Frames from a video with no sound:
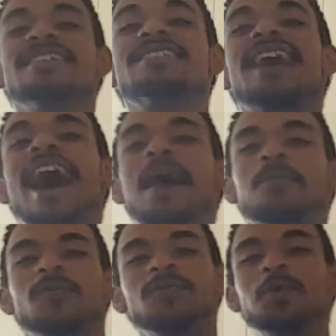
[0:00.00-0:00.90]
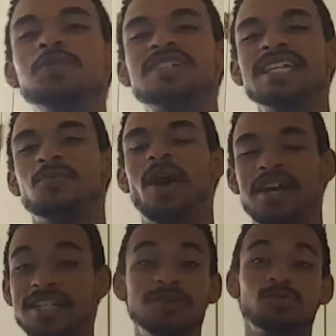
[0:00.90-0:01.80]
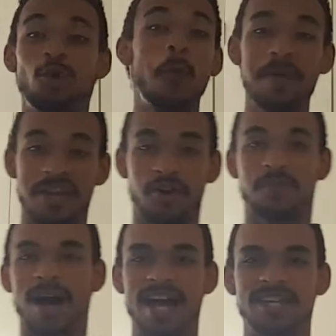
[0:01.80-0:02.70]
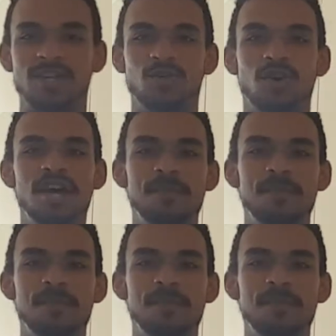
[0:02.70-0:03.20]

on top of Lucy while he's groping her, mind you.